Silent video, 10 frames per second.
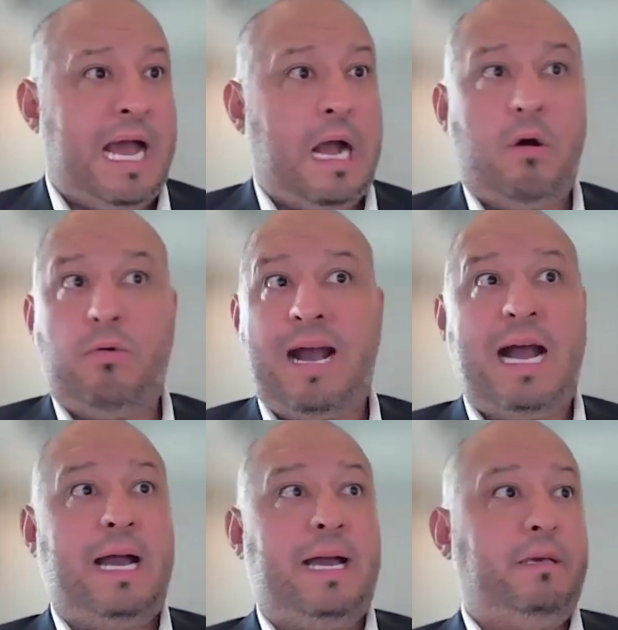How mm-hmm.
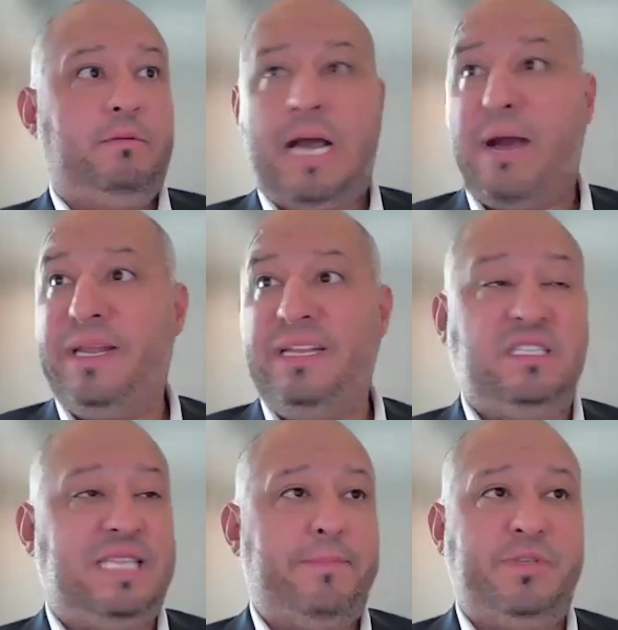high, how many
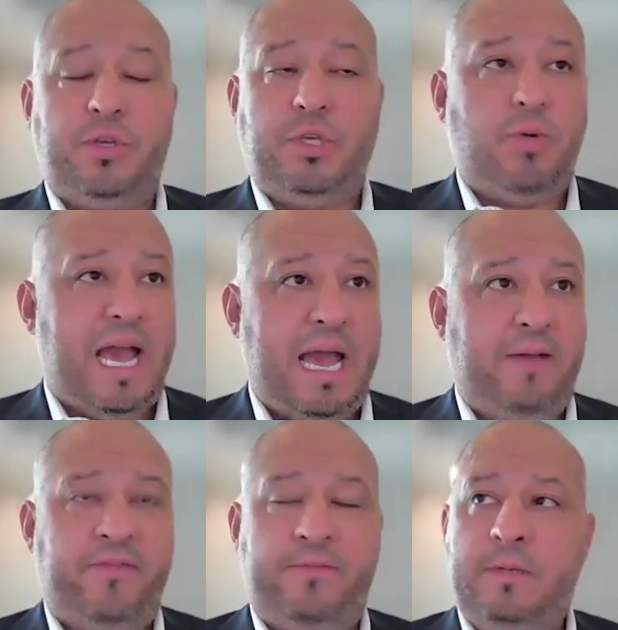steps do you
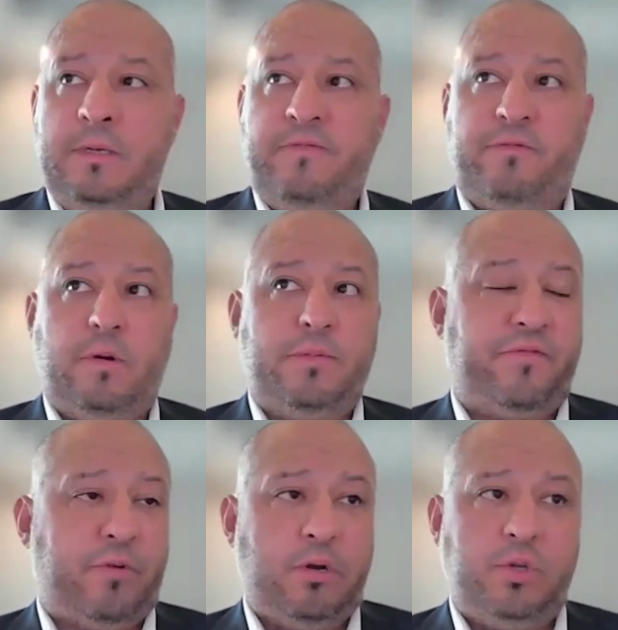have from the
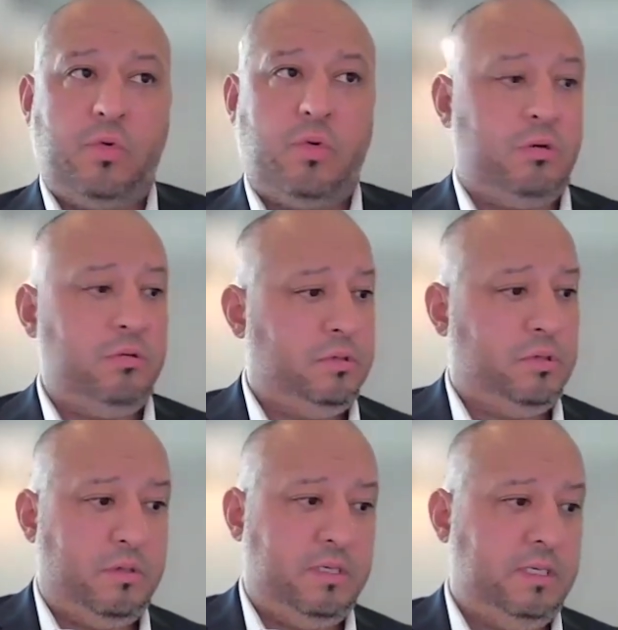front door
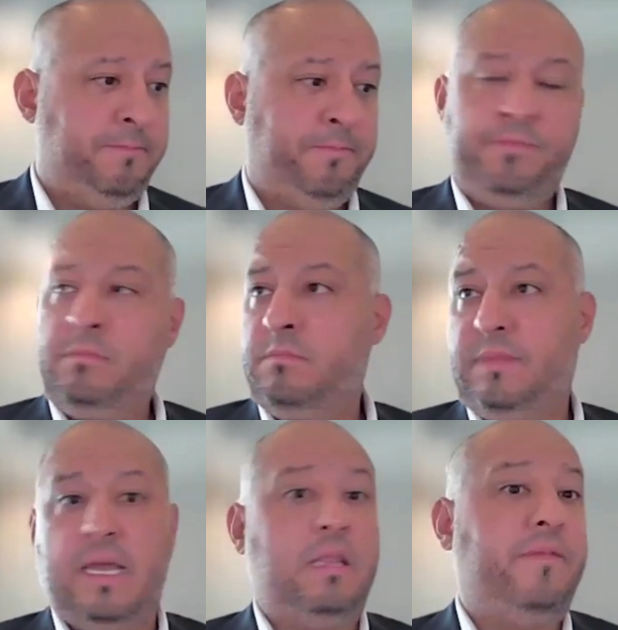to the
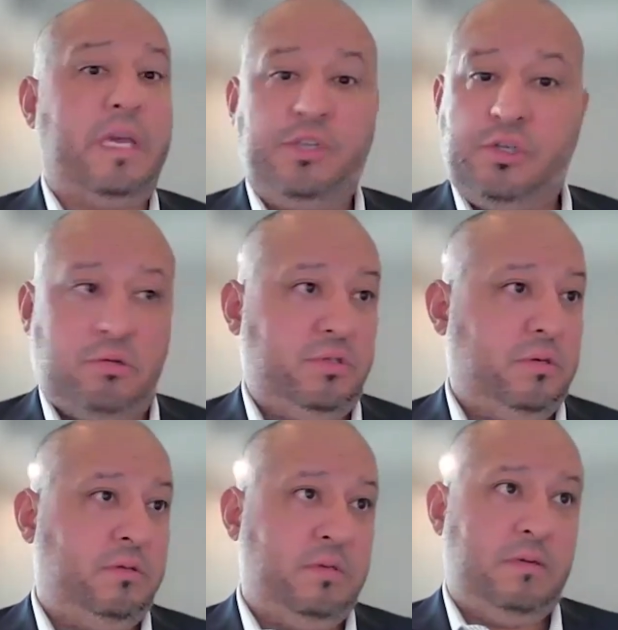elevation or
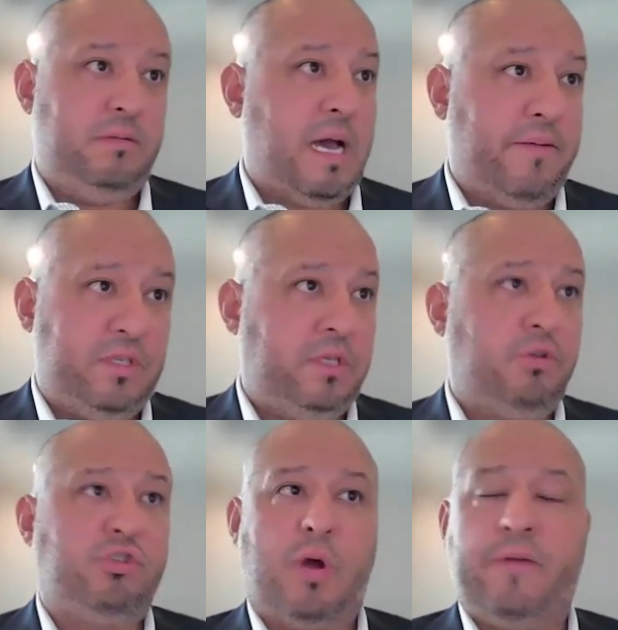to, to obviously
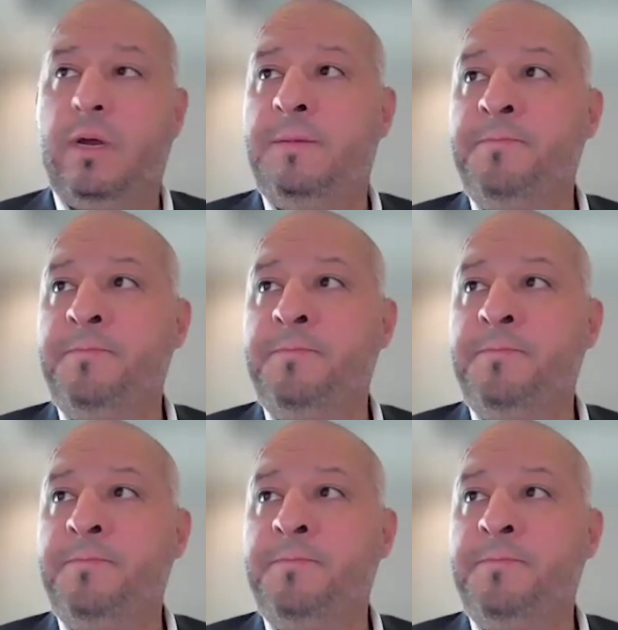your driveway?